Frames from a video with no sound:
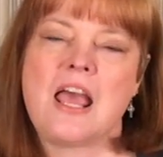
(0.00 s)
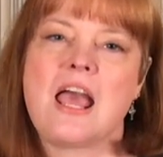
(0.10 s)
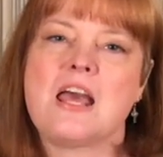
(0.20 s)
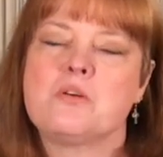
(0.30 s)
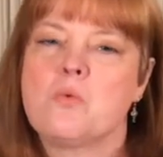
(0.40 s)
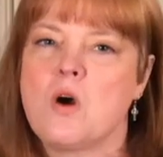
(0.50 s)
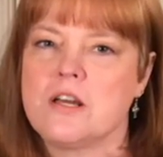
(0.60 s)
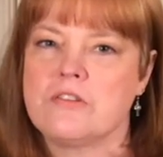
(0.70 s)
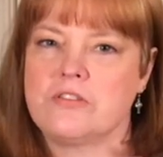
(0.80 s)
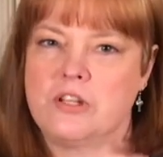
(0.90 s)
and one
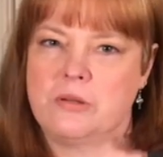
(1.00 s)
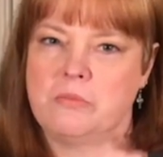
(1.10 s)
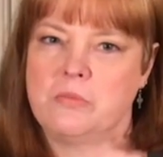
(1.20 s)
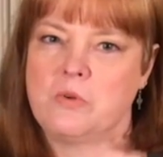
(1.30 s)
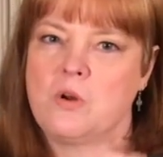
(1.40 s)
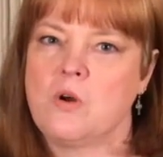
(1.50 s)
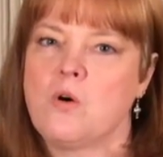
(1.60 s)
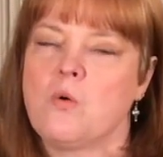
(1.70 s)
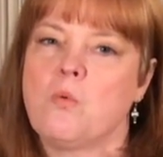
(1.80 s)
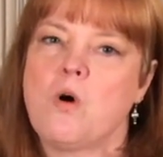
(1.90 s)
of them
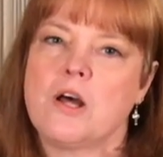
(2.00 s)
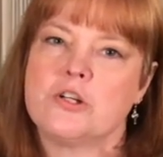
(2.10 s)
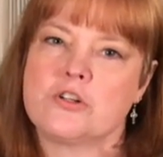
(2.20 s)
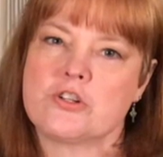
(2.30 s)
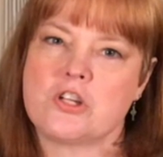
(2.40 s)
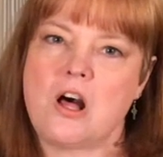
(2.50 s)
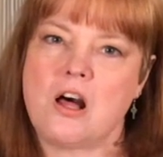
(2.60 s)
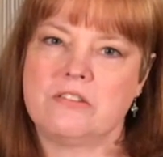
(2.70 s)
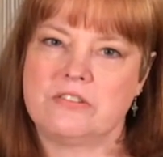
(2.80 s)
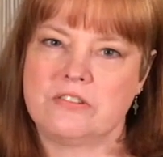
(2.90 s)
wanders
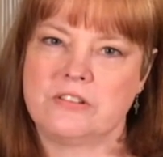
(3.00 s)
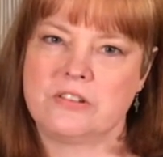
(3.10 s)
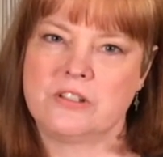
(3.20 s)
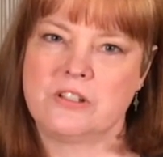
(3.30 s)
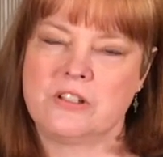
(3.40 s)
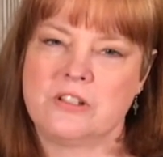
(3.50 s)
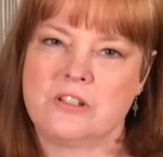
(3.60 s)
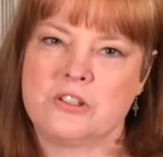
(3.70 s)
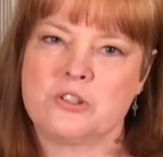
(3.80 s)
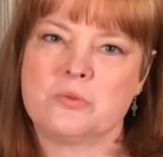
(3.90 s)
off
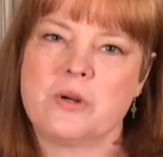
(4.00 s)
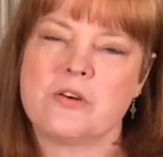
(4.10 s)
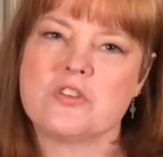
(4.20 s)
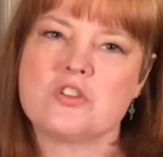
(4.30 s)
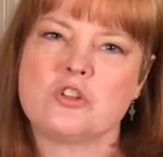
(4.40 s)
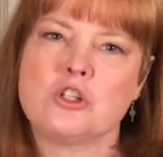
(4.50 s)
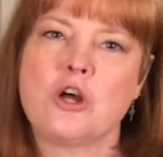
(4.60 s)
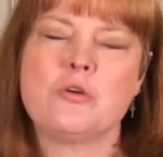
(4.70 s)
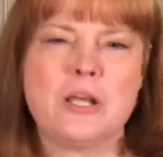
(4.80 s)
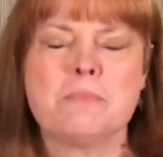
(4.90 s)
to where it's
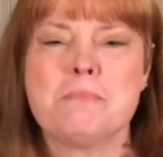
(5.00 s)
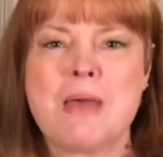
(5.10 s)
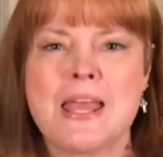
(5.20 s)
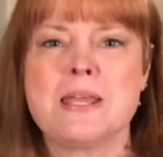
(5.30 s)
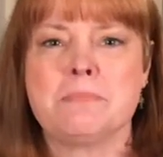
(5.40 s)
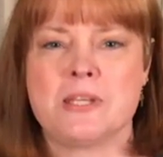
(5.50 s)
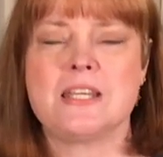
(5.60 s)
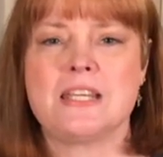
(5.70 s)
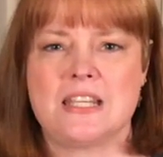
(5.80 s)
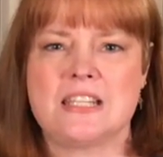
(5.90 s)
alone. It may
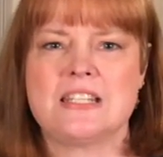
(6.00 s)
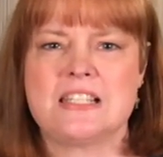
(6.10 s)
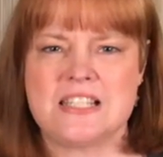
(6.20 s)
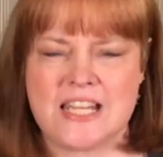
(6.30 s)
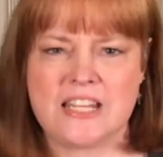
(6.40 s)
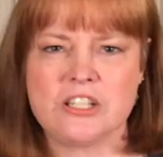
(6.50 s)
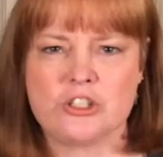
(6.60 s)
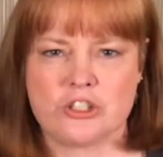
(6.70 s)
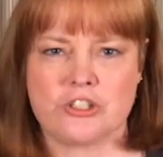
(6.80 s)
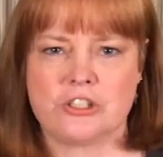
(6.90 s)
be in
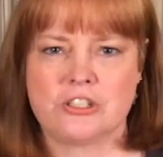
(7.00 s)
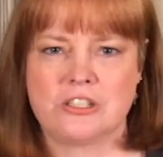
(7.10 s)
danger.